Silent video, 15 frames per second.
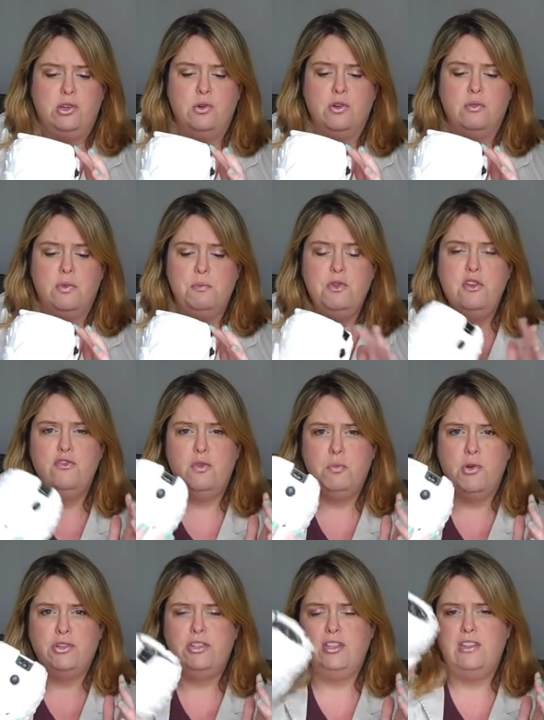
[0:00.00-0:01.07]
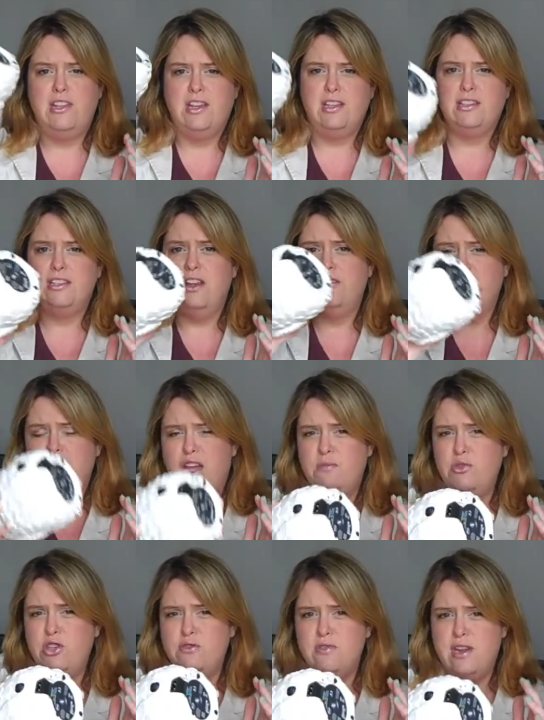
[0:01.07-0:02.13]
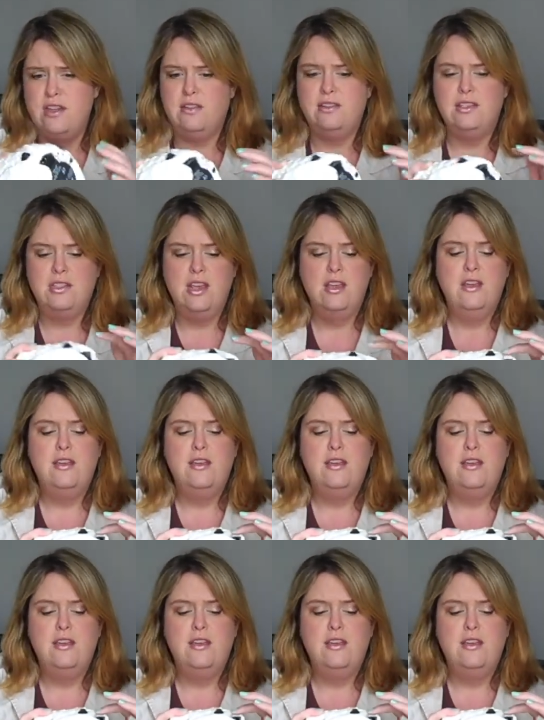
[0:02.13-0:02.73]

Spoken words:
cord removable so that they can sell the same units,